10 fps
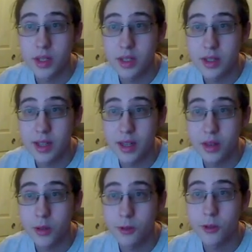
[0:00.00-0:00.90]
is that
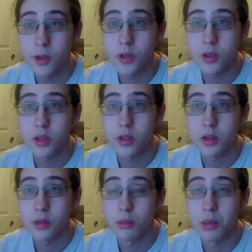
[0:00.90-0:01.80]
their first
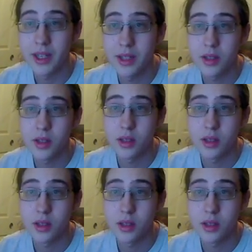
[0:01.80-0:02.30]
byte,